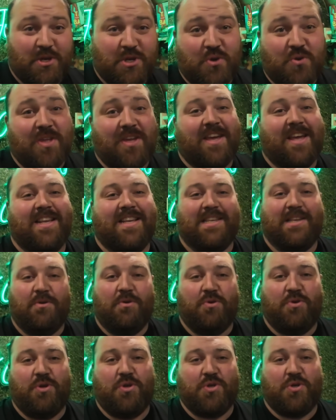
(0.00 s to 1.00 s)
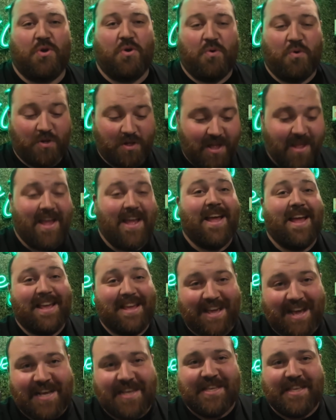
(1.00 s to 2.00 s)
do the kids still go to school?
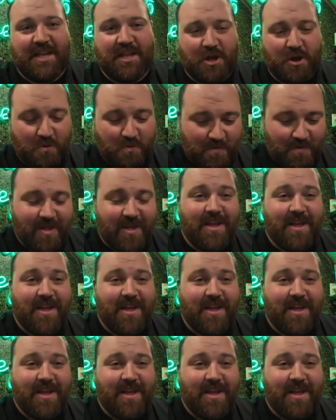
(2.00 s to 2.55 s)
Yes, they do.